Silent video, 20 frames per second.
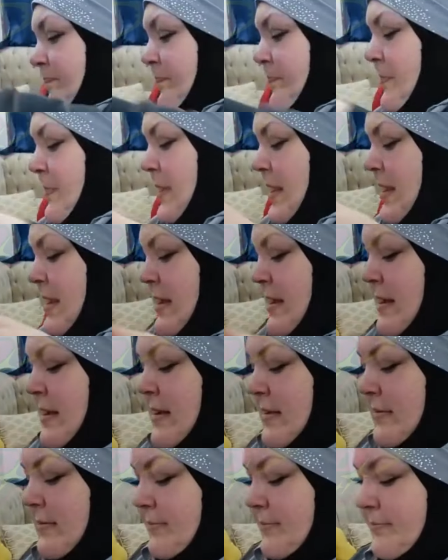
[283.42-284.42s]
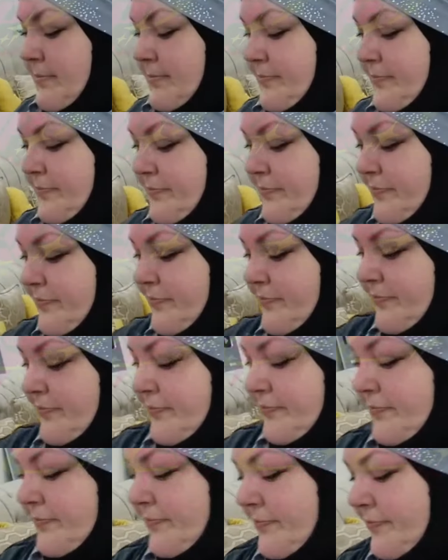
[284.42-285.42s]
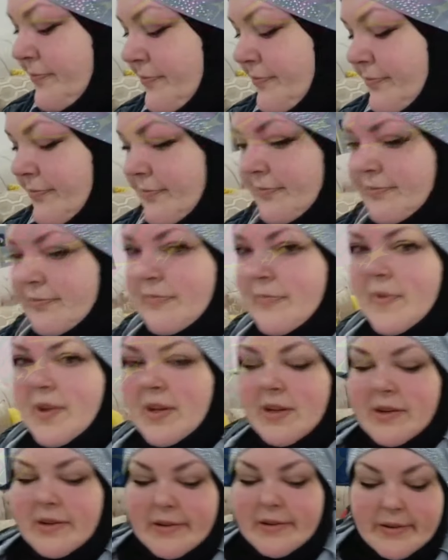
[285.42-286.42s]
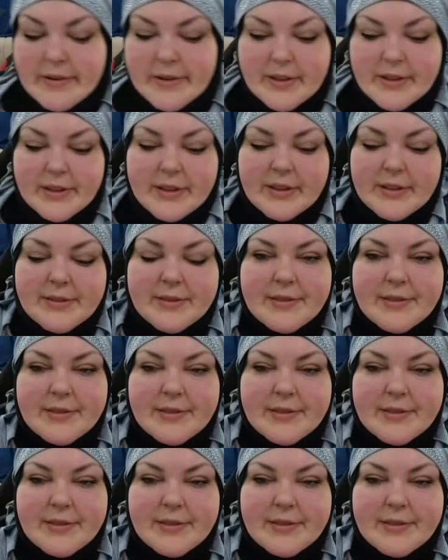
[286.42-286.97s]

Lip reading: [no speech]